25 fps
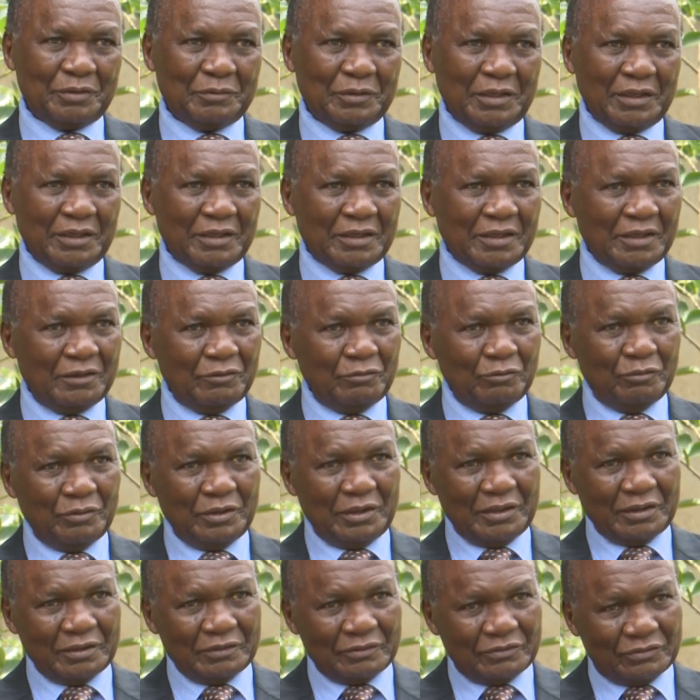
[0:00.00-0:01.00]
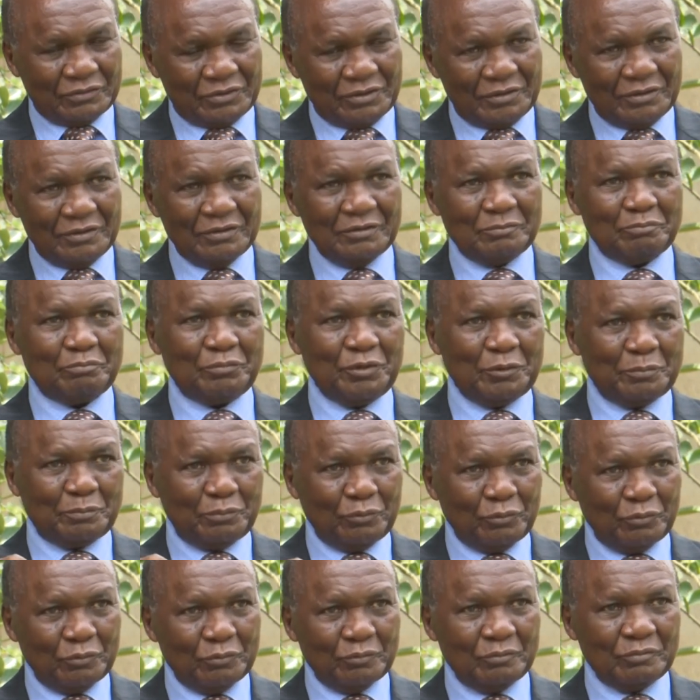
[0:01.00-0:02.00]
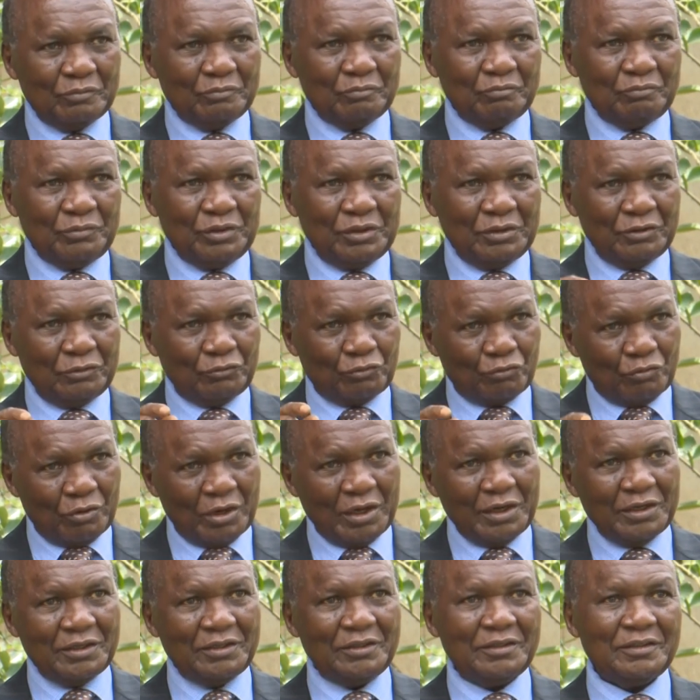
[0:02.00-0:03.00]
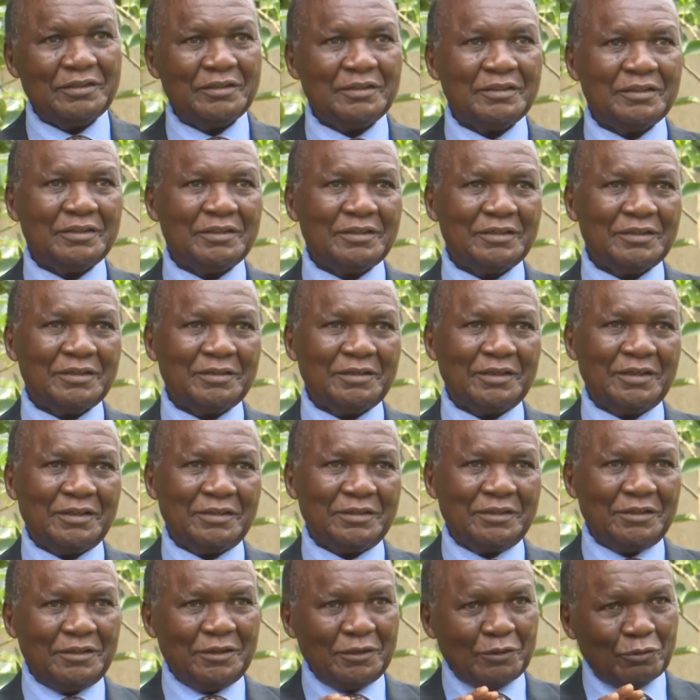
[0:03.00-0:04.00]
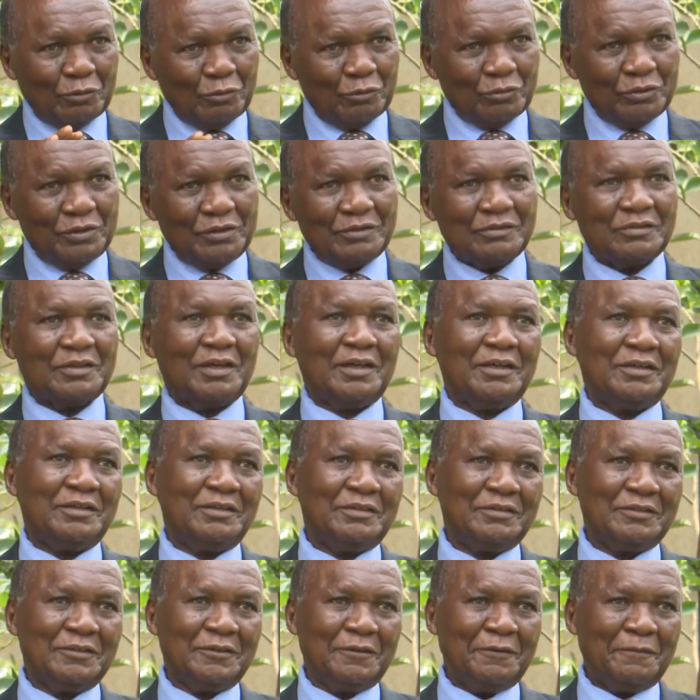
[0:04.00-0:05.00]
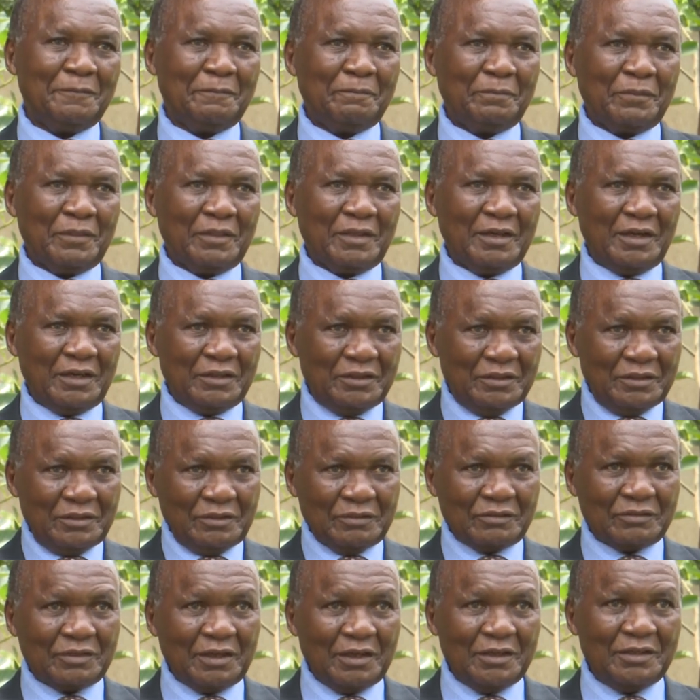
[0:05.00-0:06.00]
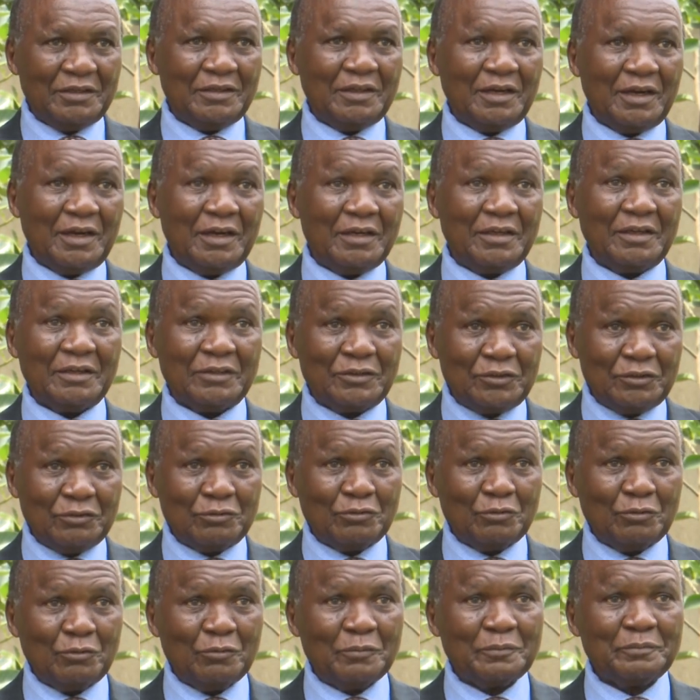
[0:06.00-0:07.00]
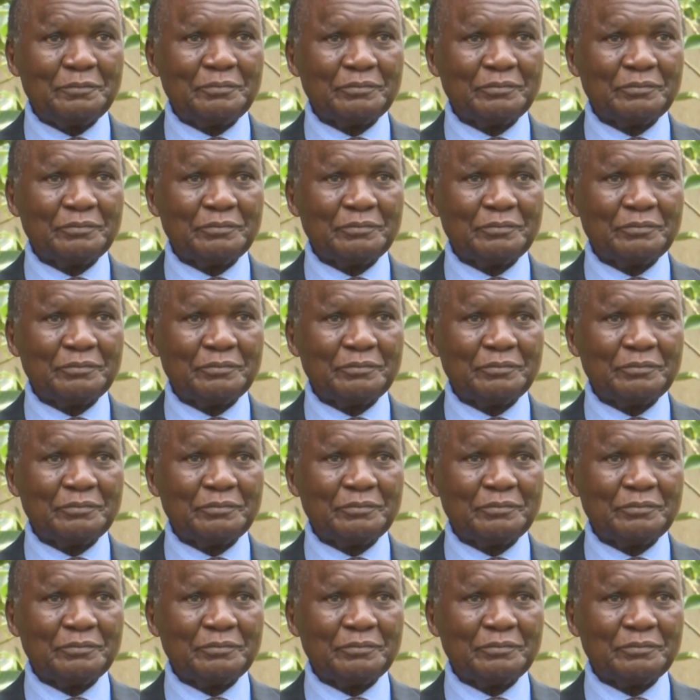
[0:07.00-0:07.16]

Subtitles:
I can only see people being tried, and then the court decides. I didn't sign under Tito.